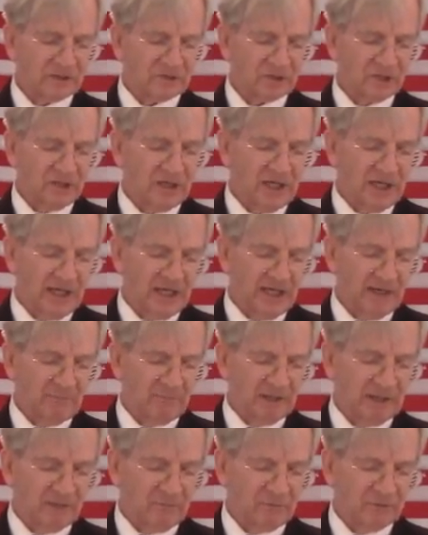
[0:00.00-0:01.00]
a name
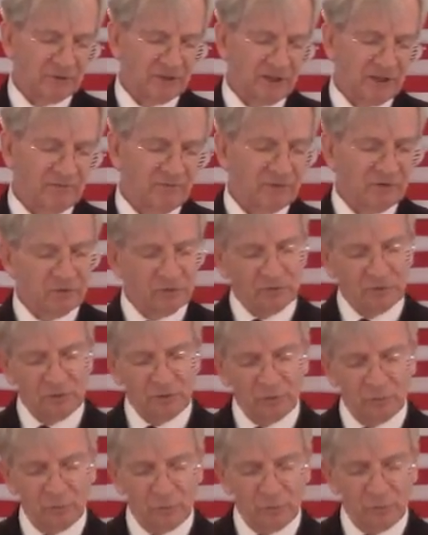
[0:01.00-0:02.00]
that it was given to
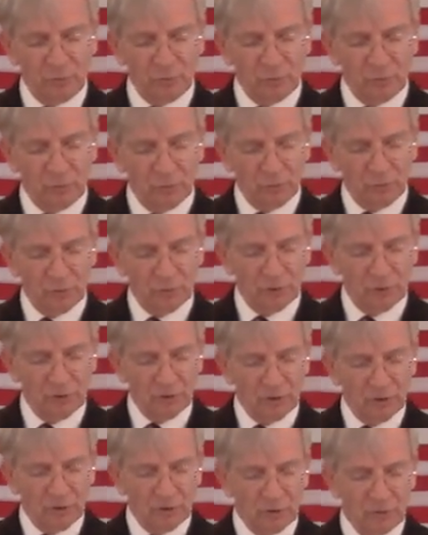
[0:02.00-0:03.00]

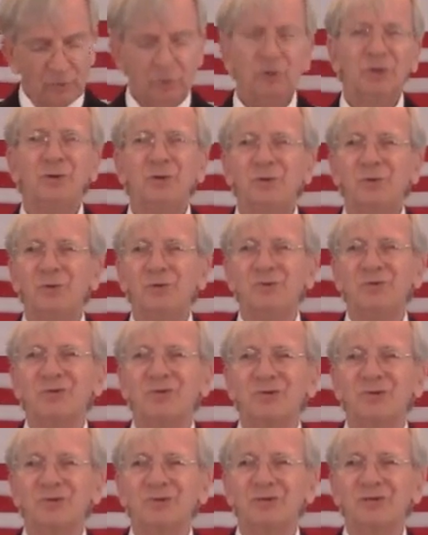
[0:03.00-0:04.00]
you to
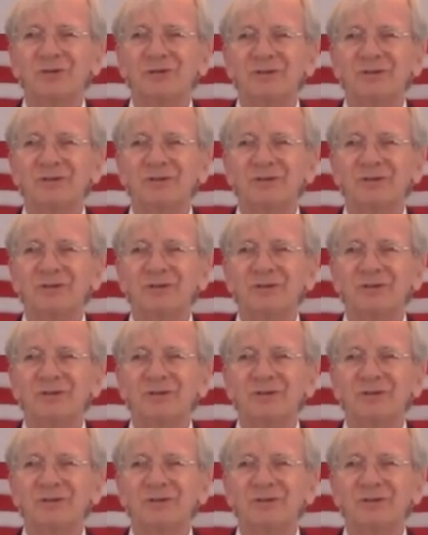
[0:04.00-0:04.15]
use